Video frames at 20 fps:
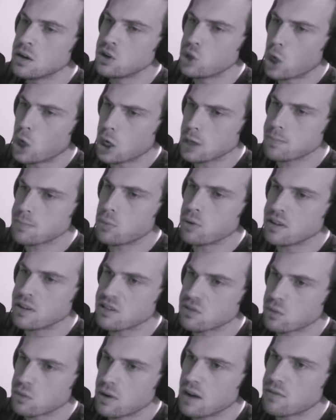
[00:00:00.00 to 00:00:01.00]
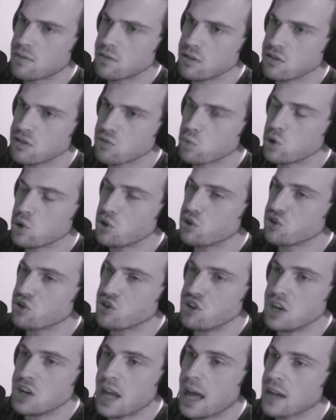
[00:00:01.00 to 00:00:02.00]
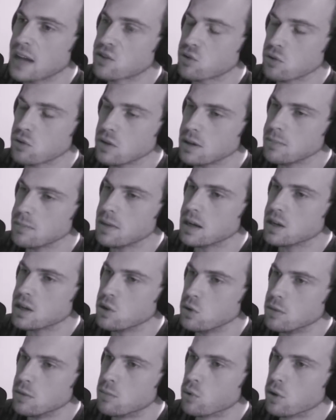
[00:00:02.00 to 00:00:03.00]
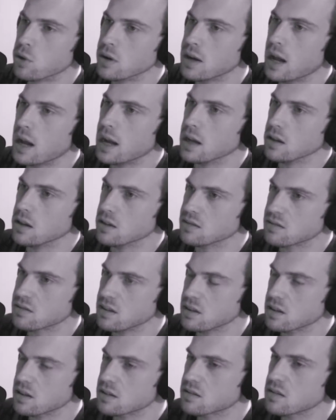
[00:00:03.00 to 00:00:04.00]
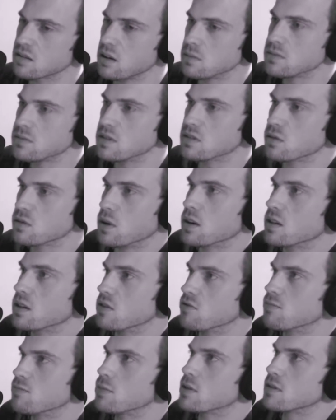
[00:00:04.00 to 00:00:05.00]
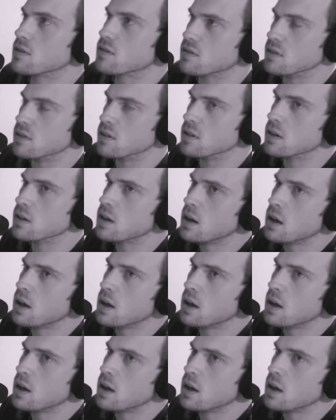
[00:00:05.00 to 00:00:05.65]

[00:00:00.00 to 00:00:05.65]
dark points of reference, will just naturally make you a more nihilistic, self-destructive person.